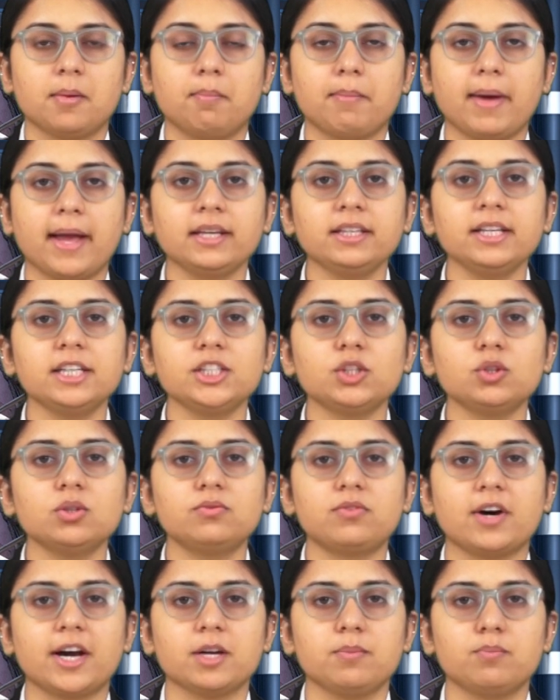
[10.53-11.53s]
Magnitude
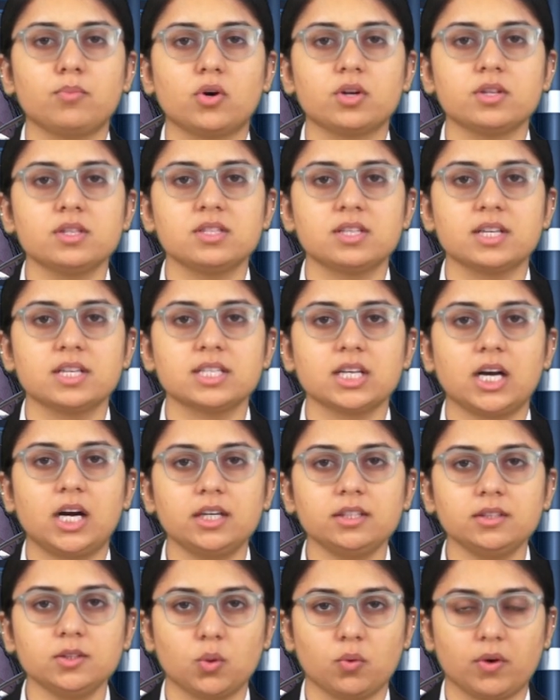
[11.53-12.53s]
5.6
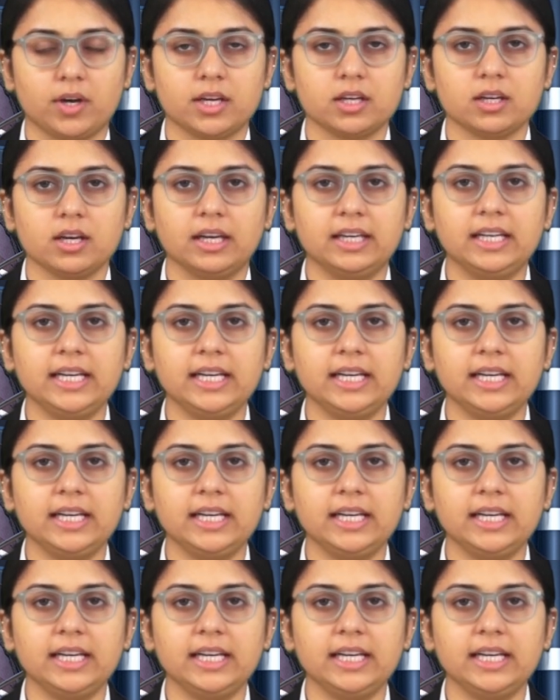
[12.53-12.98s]
earthquake